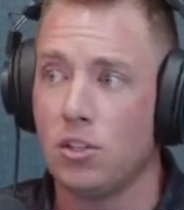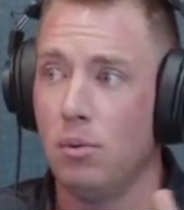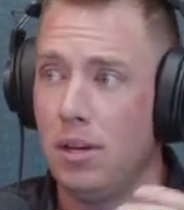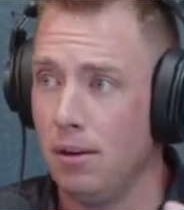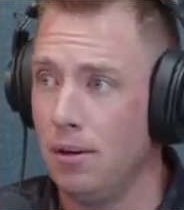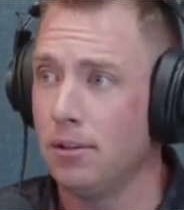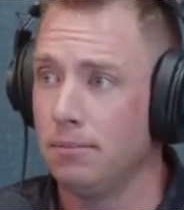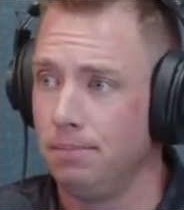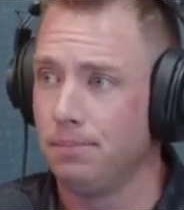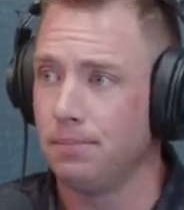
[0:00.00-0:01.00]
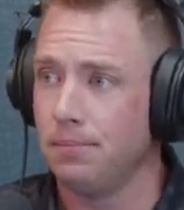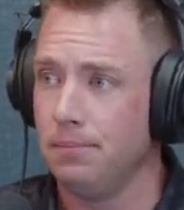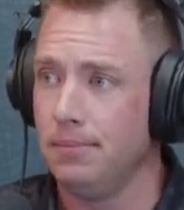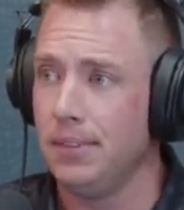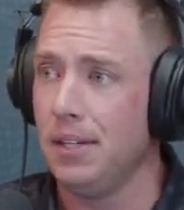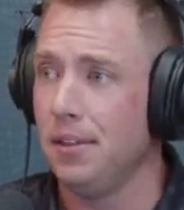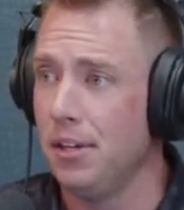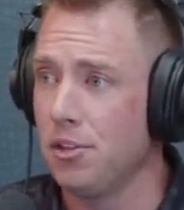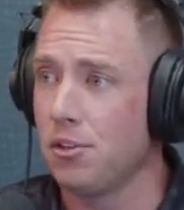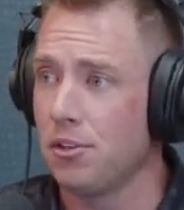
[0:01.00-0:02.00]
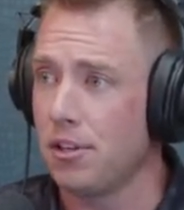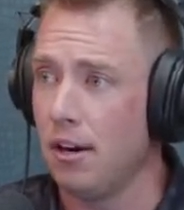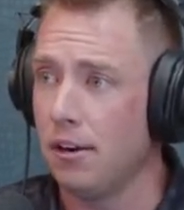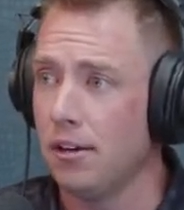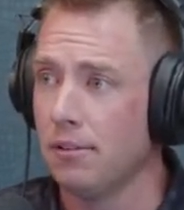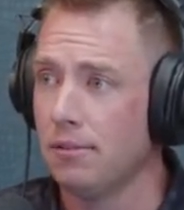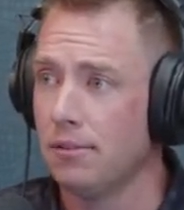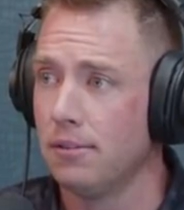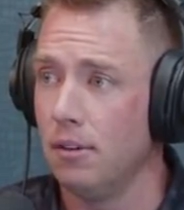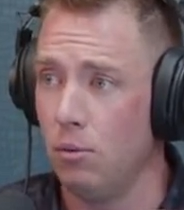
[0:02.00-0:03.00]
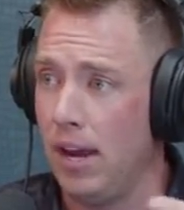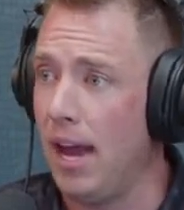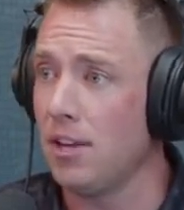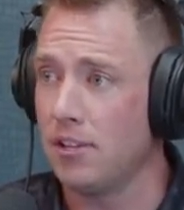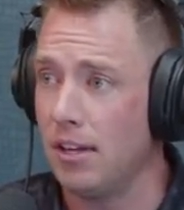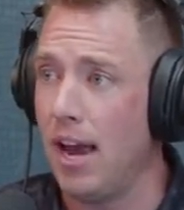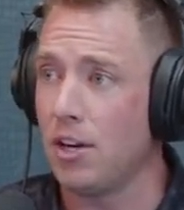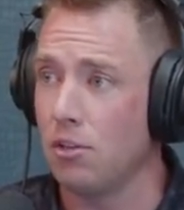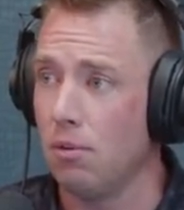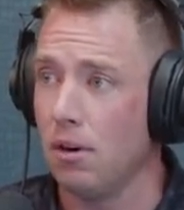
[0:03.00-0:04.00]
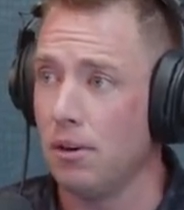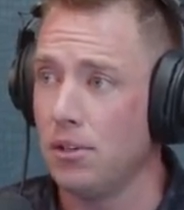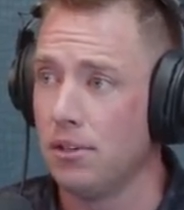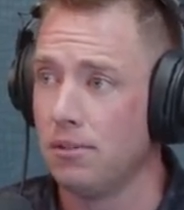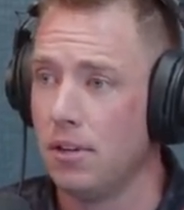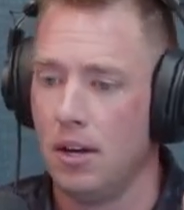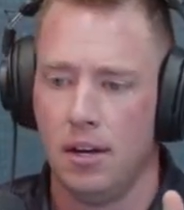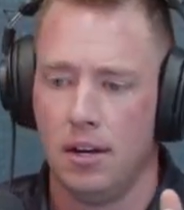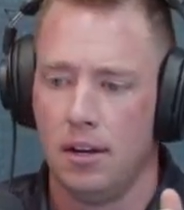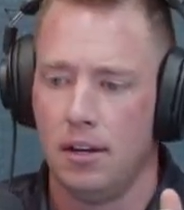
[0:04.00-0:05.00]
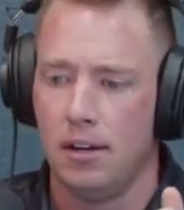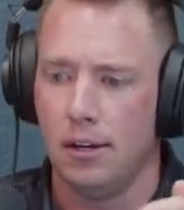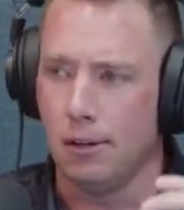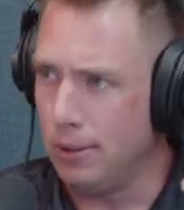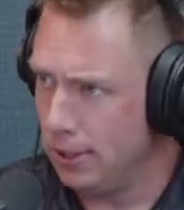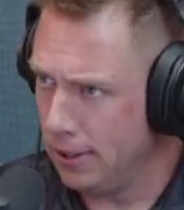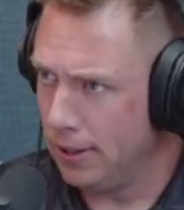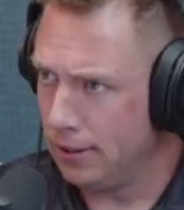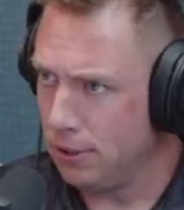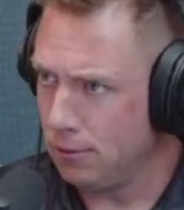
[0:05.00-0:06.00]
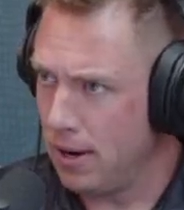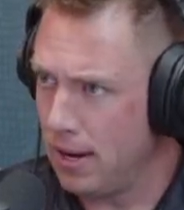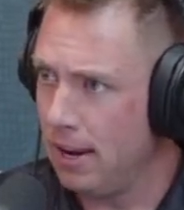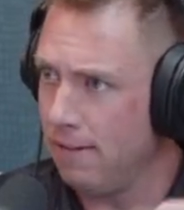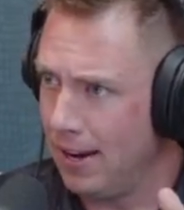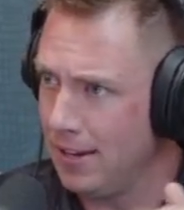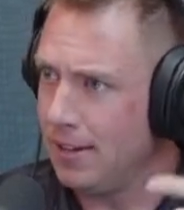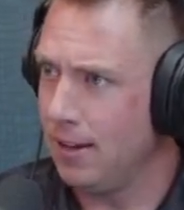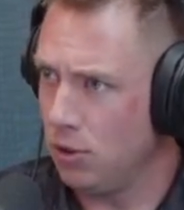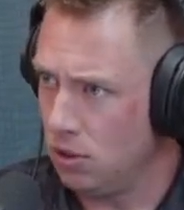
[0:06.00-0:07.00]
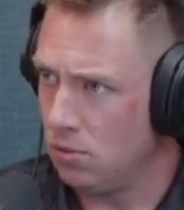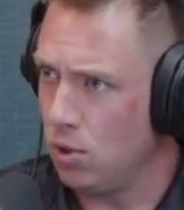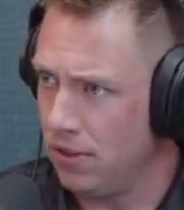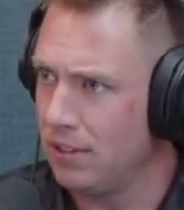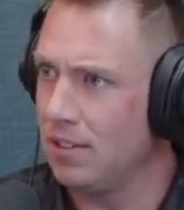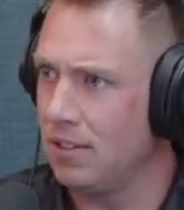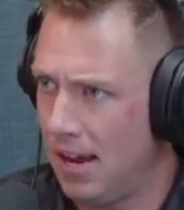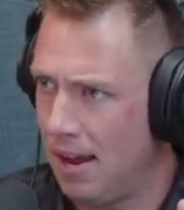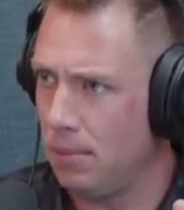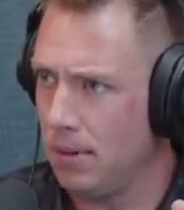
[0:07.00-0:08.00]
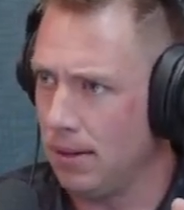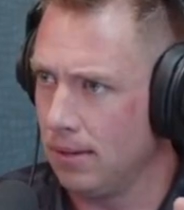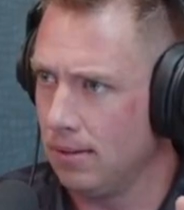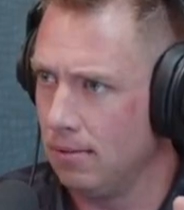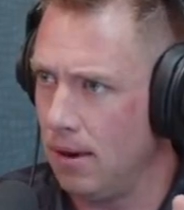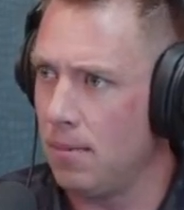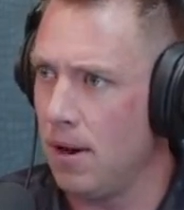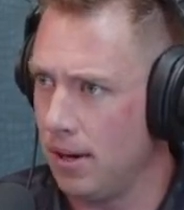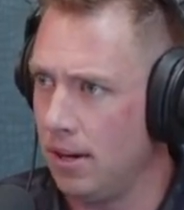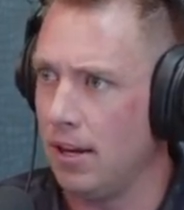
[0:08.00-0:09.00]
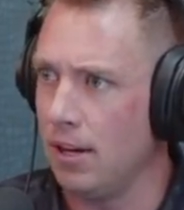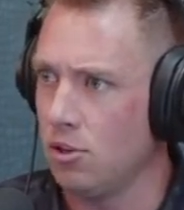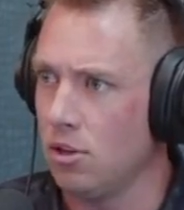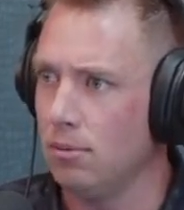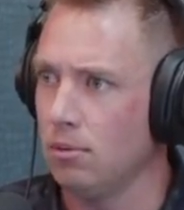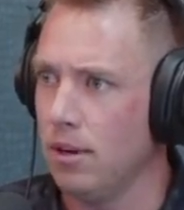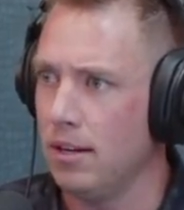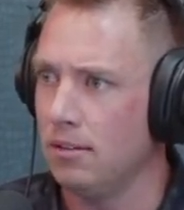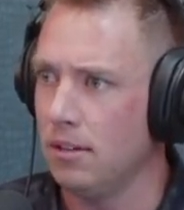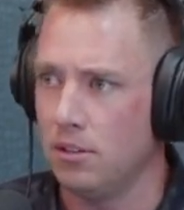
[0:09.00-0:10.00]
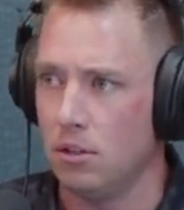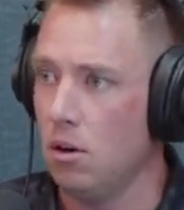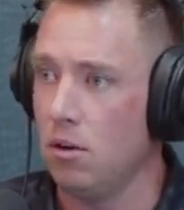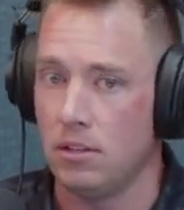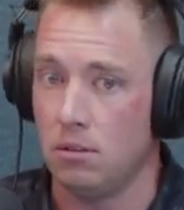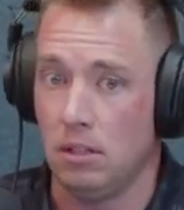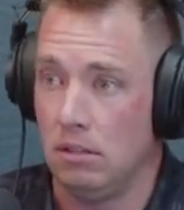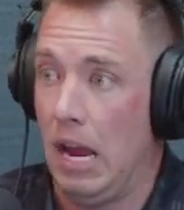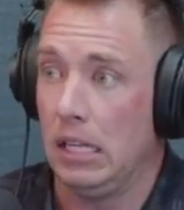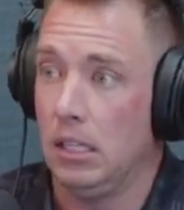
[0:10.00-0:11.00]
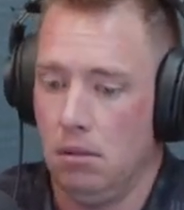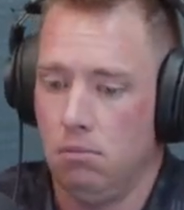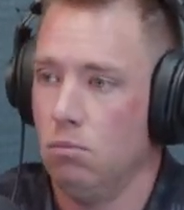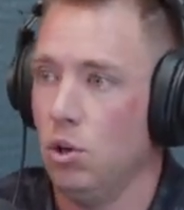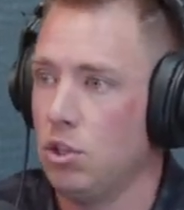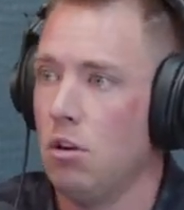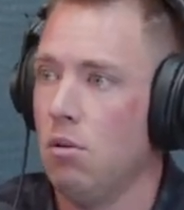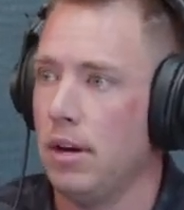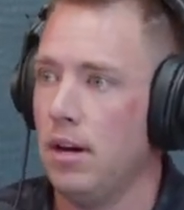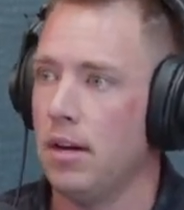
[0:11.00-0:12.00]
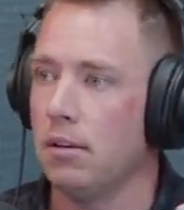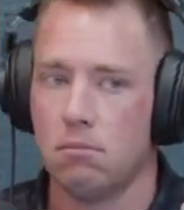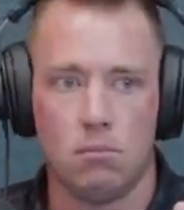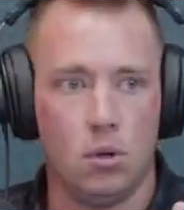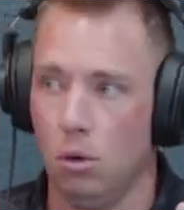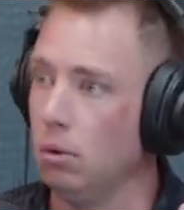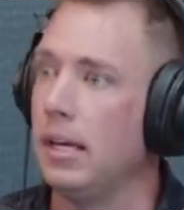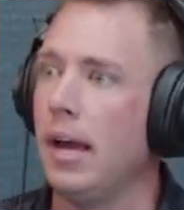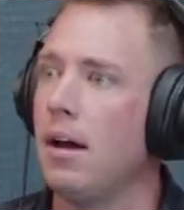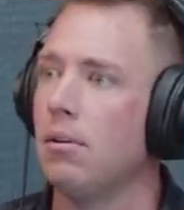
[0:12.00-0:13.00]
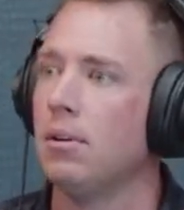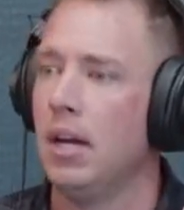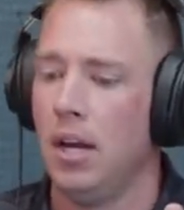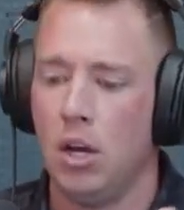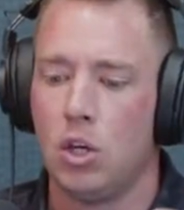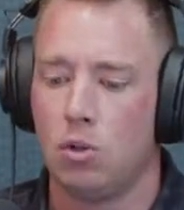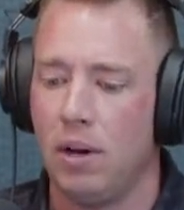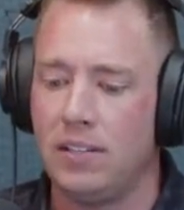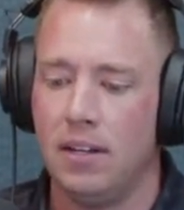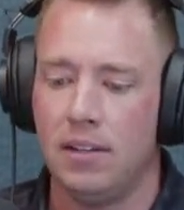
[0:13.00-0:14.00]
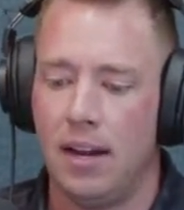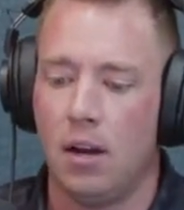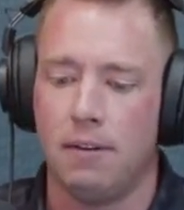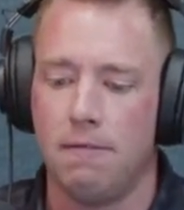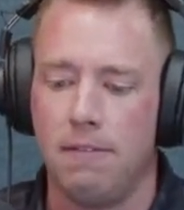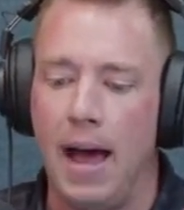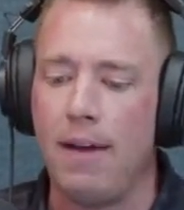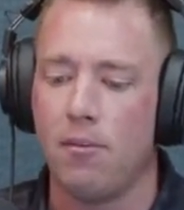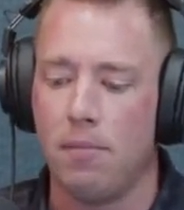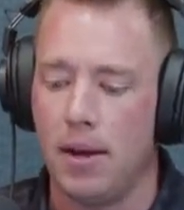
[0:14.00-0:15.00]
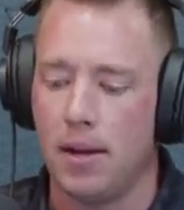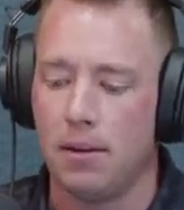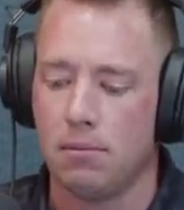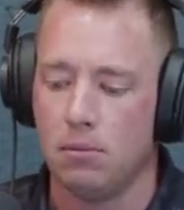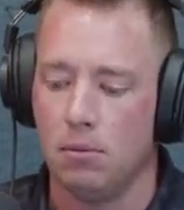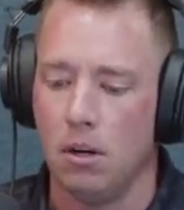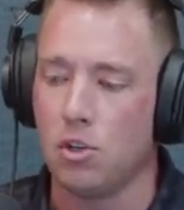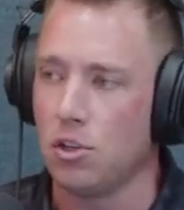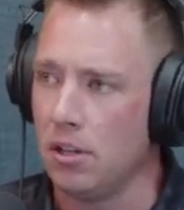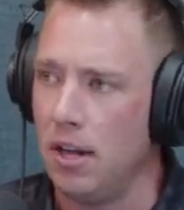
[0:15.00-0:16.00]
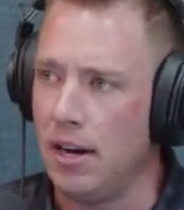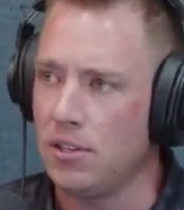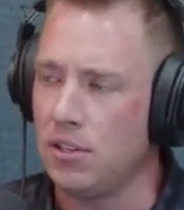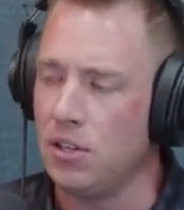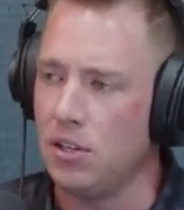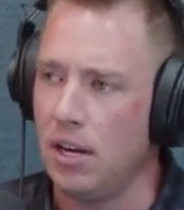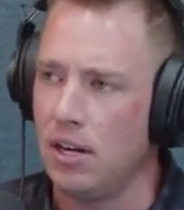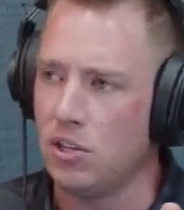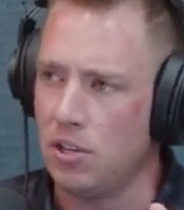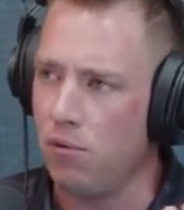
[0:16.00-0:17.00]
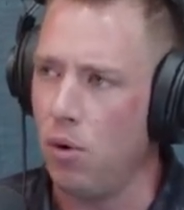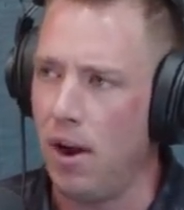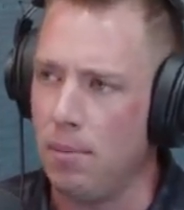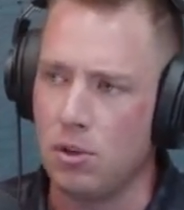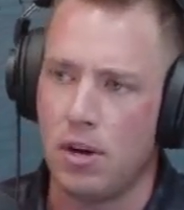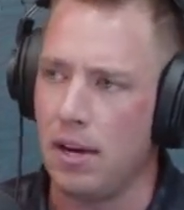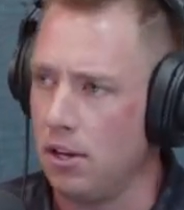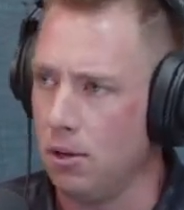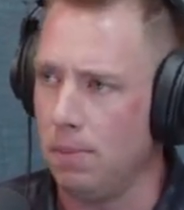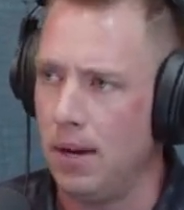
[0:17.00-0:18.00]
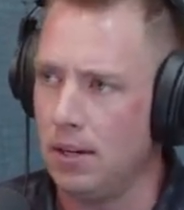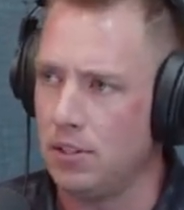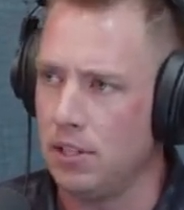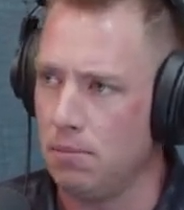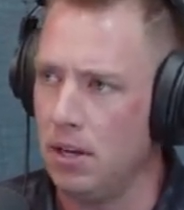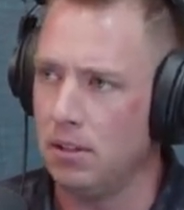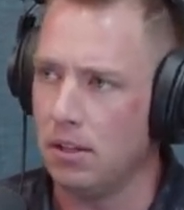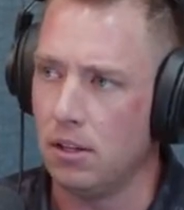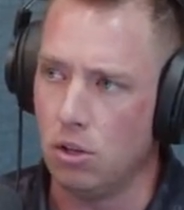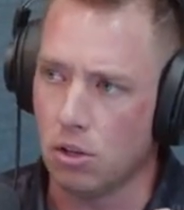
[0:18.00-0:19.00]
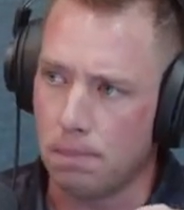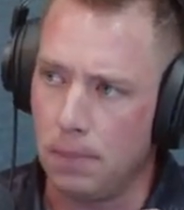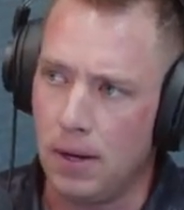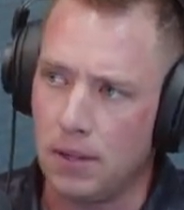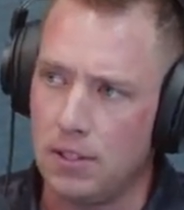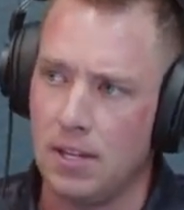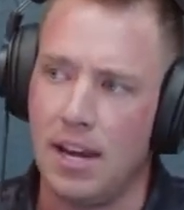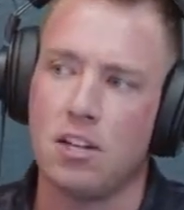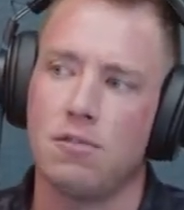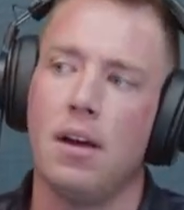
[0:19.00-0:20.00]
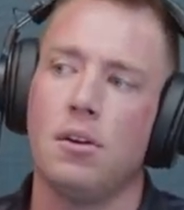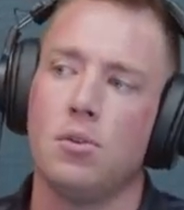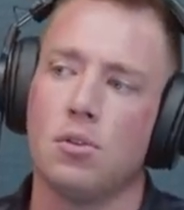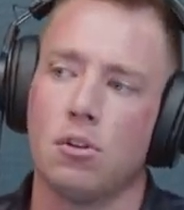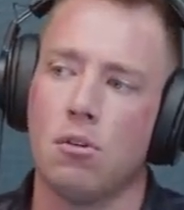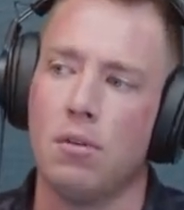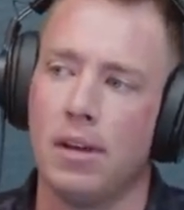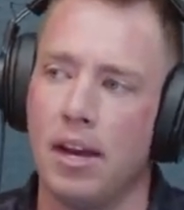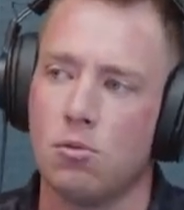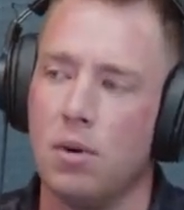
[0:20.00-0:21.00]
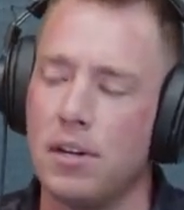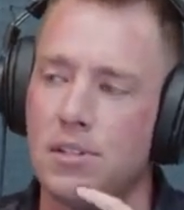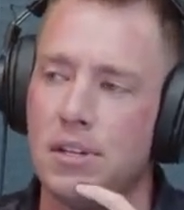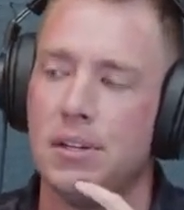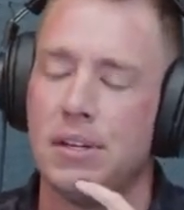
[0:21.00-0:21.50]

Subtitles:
So we called the insurance carrier. We asked the actuaries, are we looking at this right? If I tell someone this is happening, I'm not going to get in trouble, right? They said, no, that's exactly what's going on. Holy cow. So I sent it out to 5 of my larger clients. I said, hey, just FYI, I've been tracking your policies monthly. Your policy cash values are growing XYZ.